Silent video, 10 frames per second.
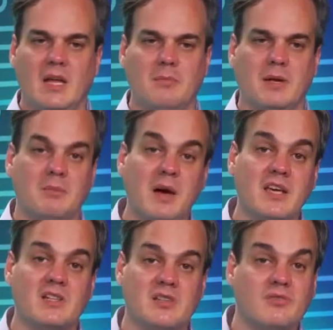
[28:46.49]
But
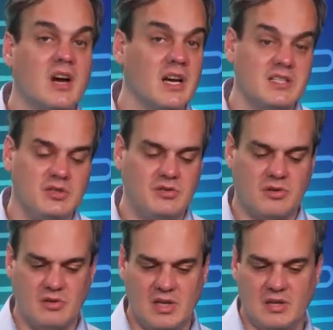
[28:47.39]
Microsoft guides you
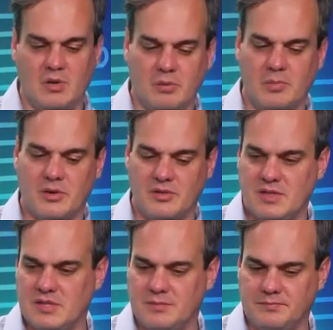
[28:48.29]
through that whole process.